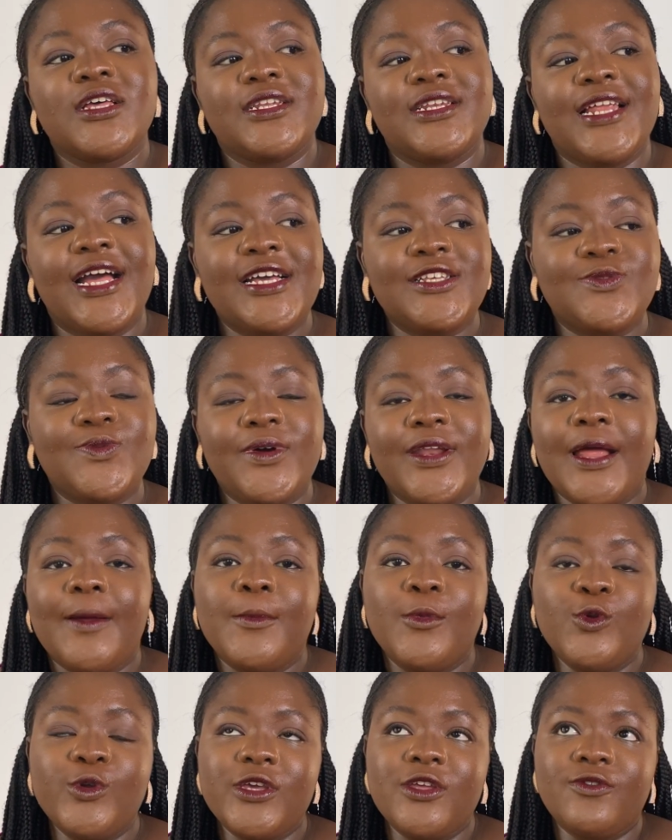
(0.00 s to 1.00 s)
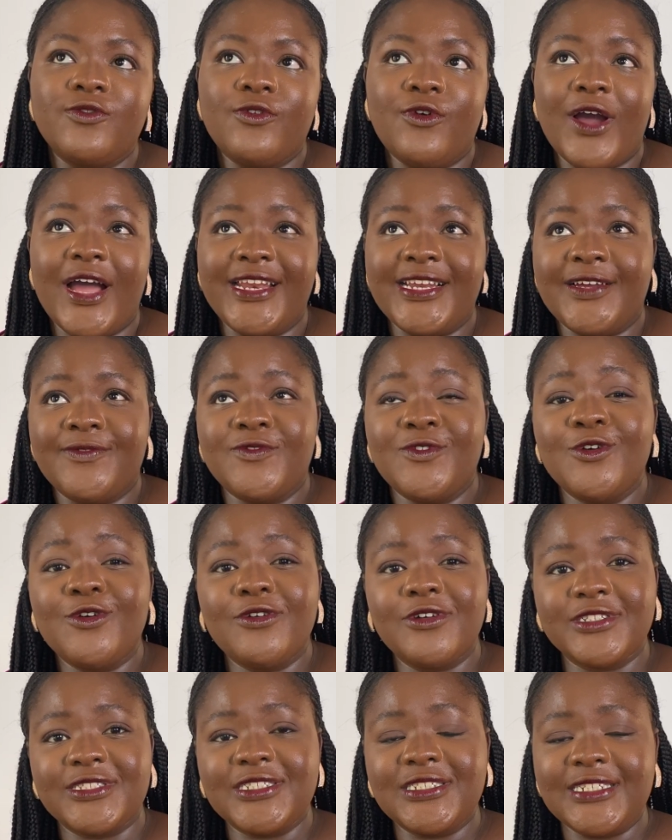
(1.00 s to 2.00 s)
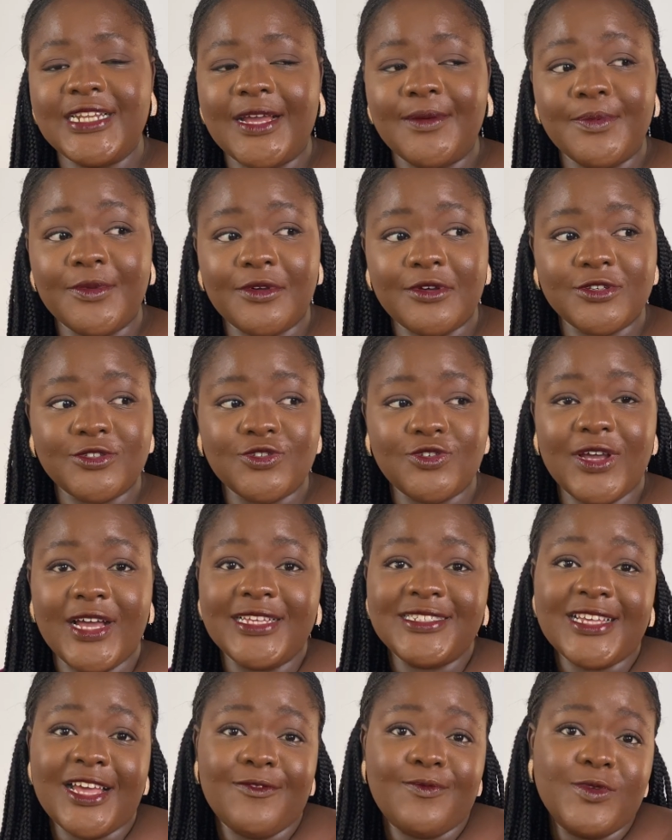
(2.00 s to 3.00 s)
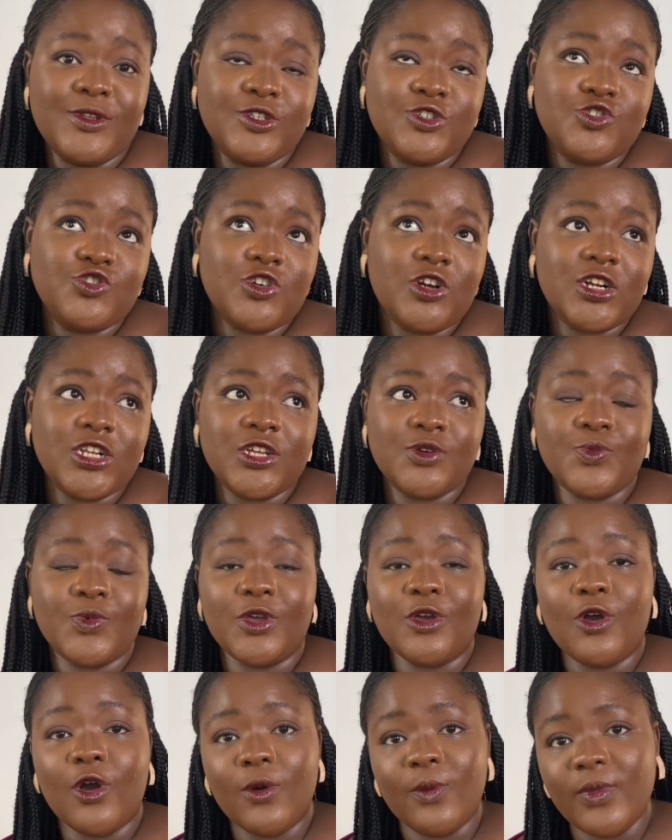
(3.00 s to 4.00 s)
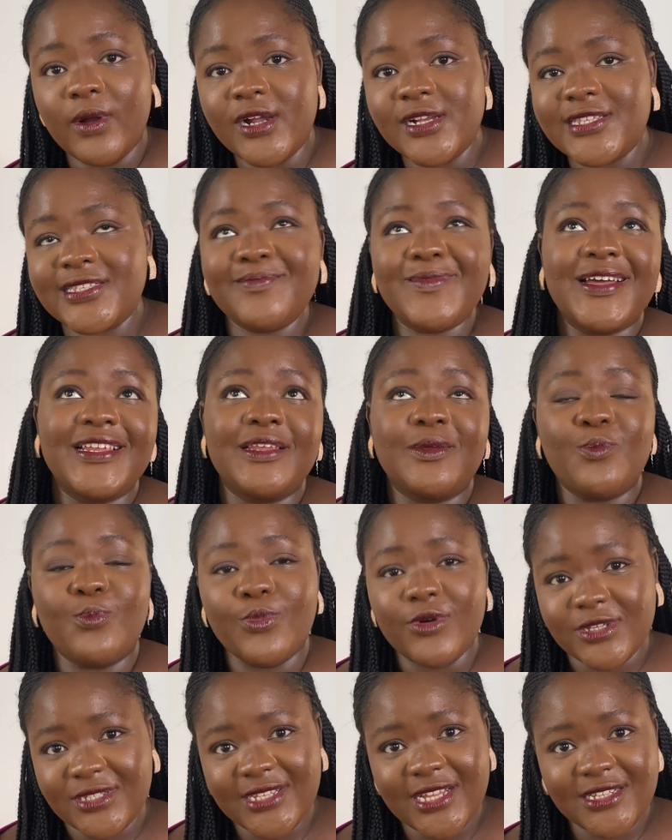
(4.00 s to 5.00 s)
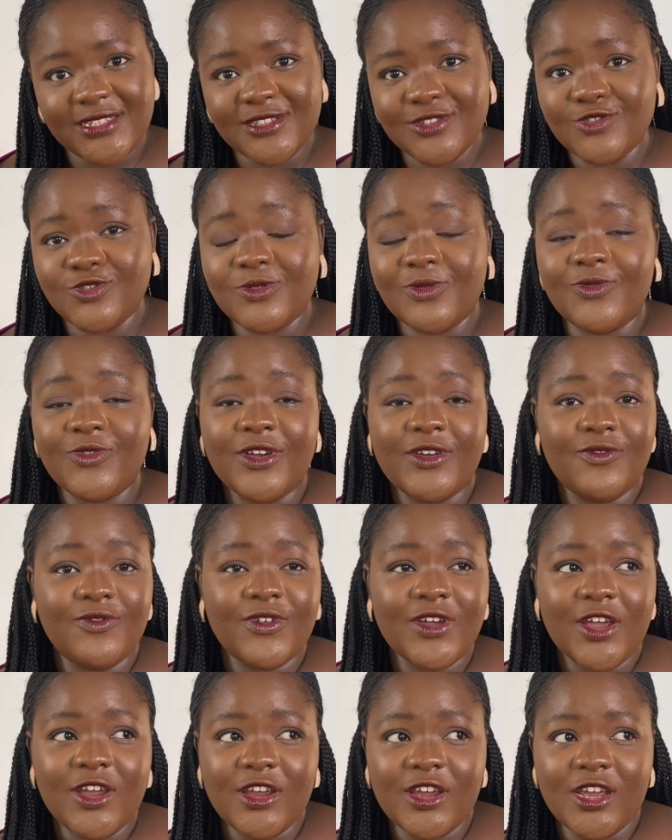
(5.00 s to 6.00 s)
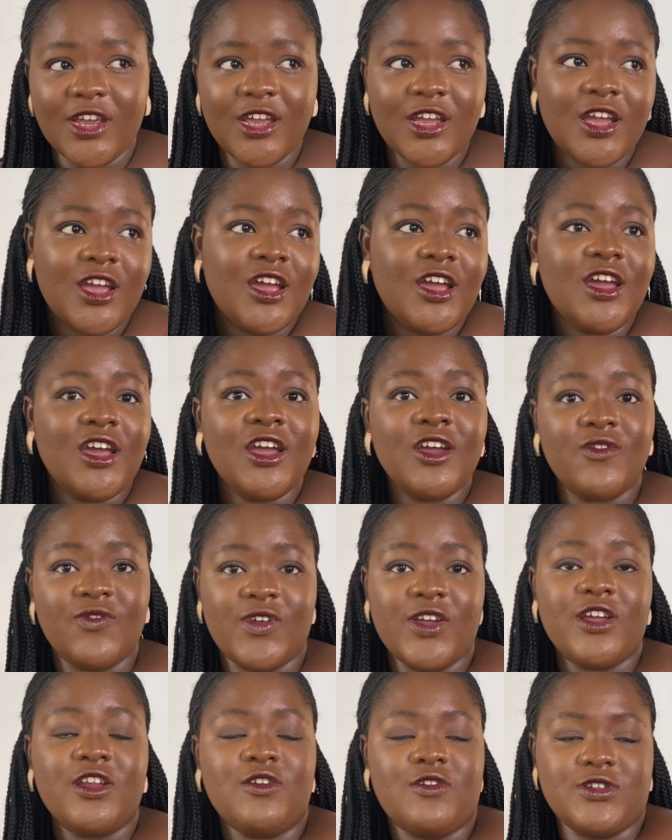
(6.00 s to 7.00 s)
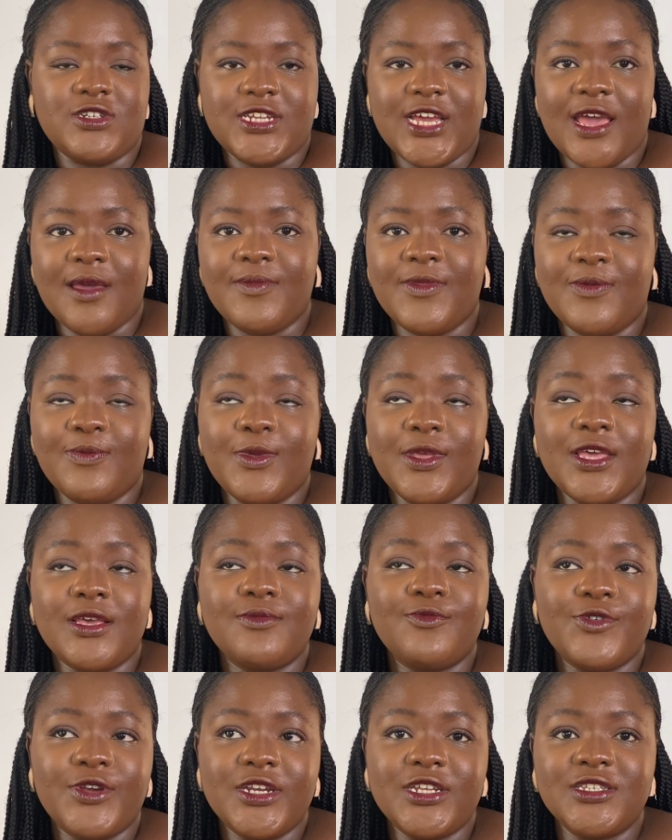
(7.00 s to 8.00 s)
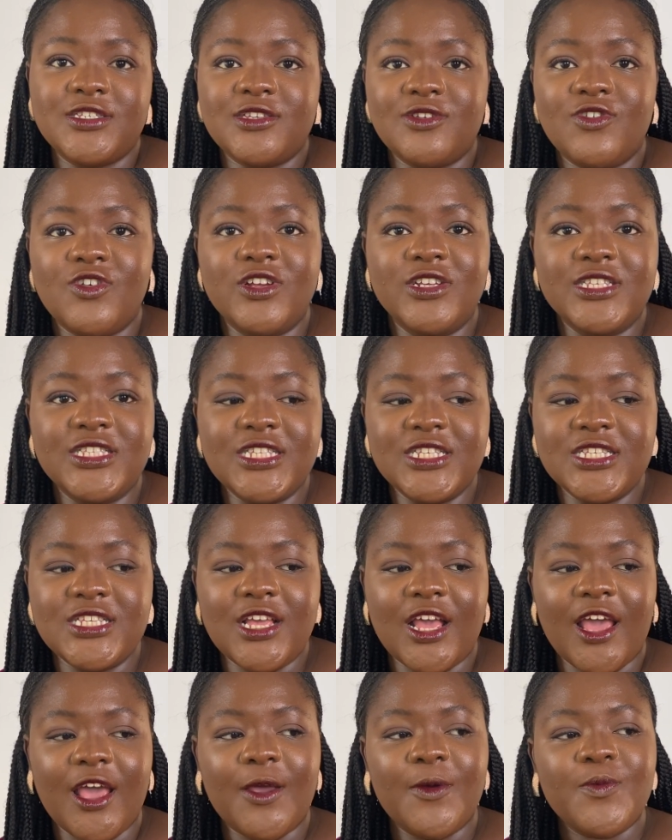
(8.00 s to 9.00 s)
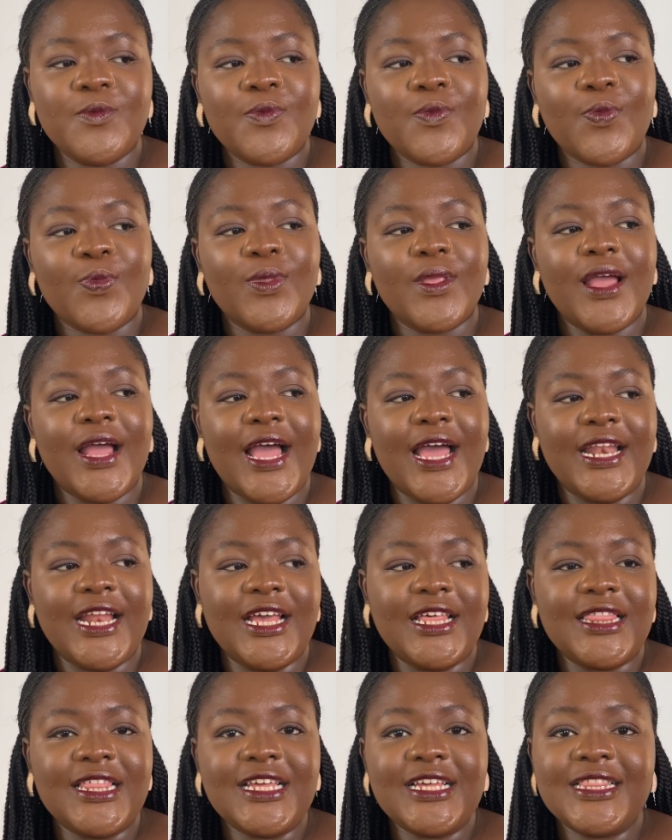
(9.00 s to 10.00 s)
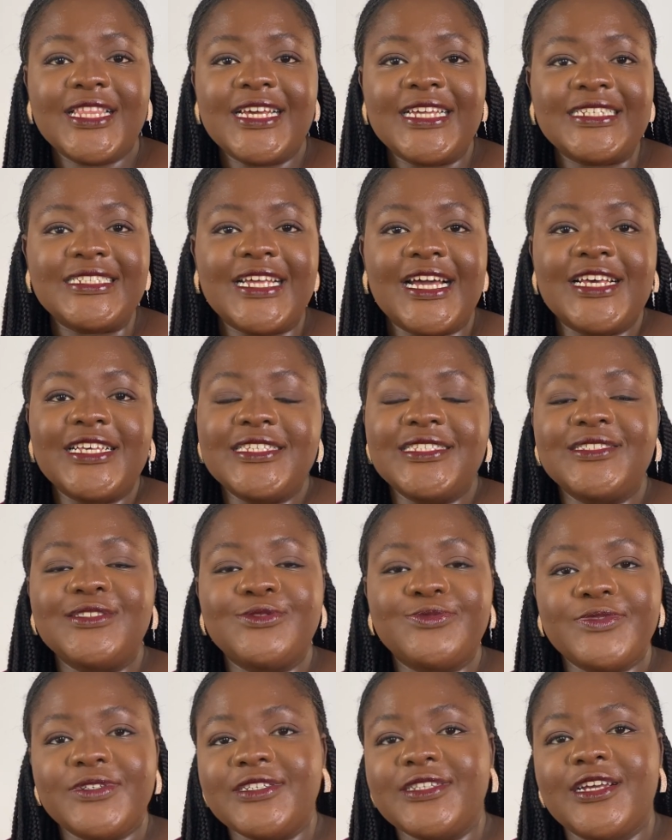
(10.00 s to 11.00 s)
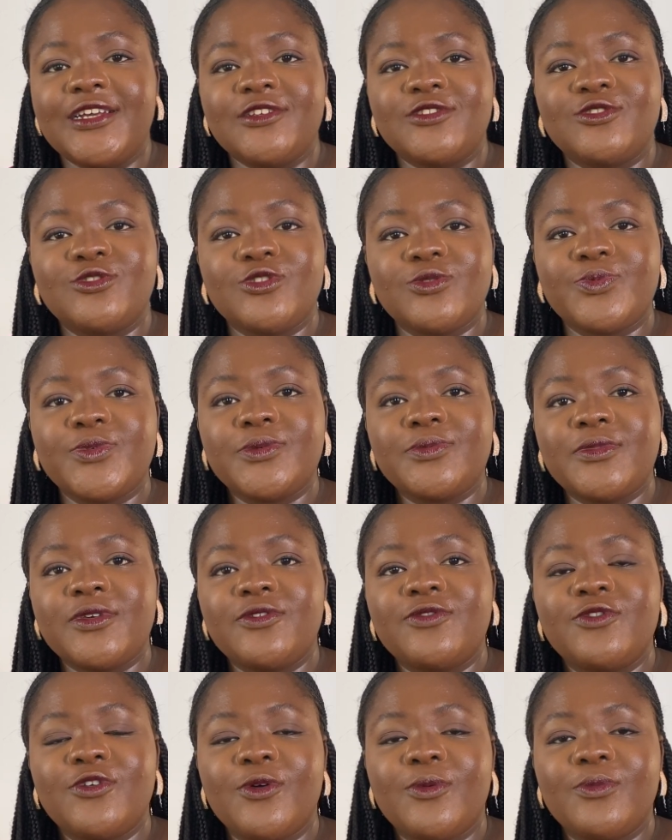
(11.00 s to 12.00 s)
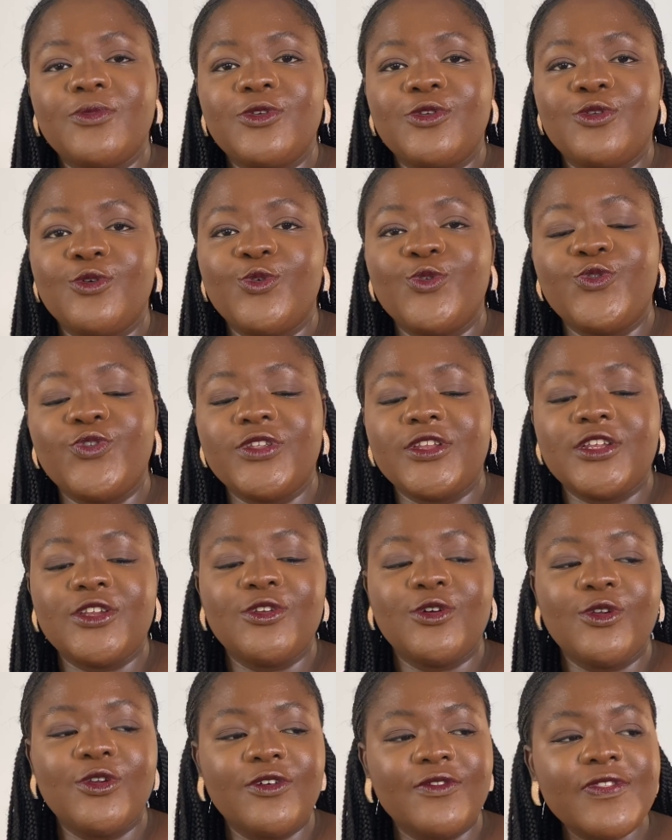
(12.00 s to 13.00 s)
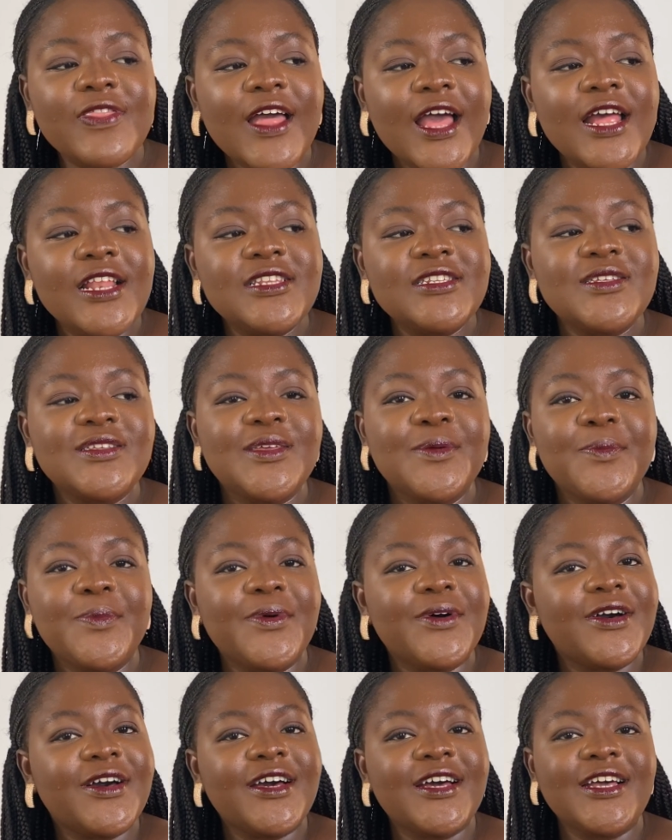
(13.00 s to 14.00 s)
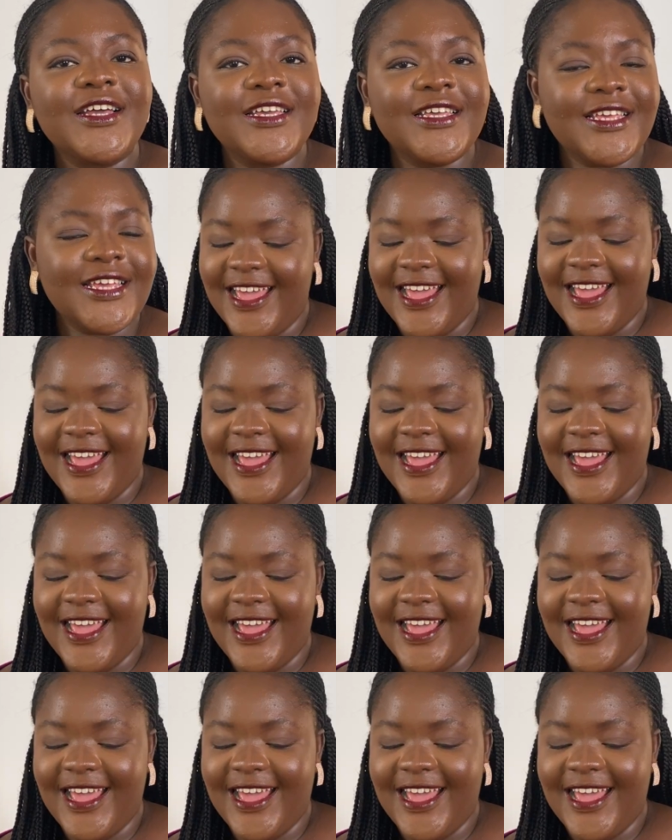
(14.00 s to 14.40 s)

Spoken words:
That's what I'm looking for, and I've not gotten that because you guys have been struggling with comparison and imposter syndrome for a very, very long time. It became really serious this year, and I think that that's something that is stopping me from, you know, feeling all of that. But